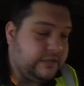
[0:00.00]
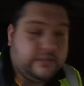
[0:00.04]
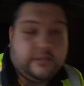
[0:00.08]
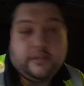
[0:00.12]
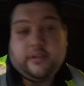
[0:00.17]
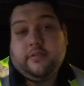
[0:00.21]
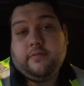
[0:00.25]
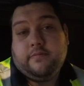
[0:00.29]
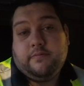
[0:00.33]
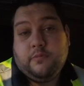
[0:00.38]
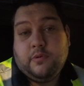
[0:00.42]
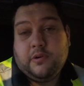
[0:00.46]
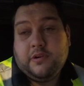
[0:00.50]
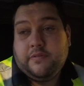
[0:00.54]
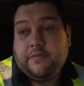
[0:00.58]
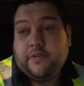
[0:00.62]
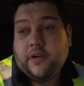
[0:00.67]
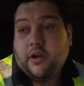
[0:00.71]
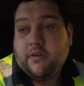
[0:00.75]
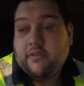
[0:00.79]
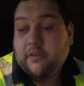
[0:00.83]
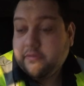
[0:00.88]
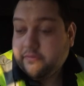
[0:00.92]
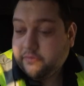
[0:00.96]
So wasn't
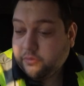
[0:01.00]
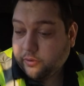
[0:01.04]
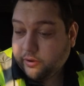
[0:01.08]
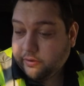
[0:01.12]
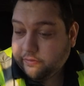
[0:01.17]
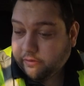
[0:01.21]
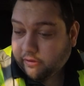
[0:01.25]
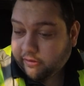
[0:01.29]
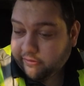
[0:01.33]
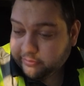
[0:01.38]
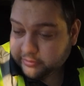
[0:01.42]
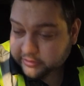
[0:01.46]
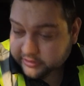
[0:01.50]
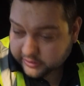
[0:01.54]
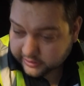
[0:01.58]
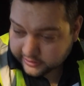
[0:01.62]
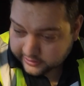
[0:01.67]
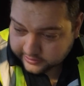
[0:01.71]
far off. 45 was I.